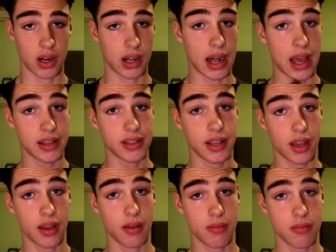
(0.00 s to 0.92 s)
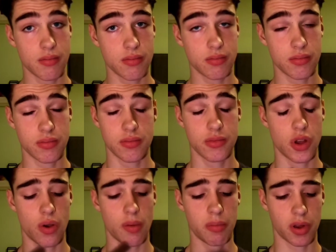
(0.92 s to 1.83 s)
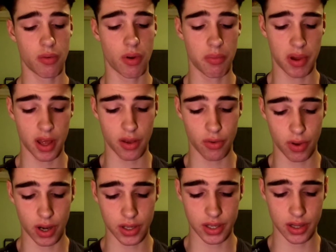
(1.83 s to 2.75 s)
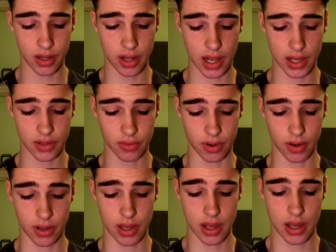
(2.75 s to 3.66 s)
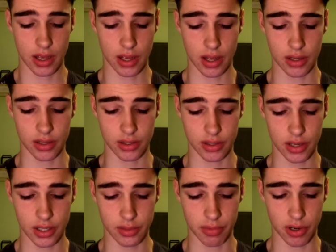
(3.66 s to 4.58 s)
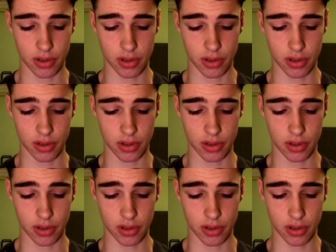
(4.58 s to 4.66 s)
classic. No, I'm going to reply what I did in the last one kind of sus,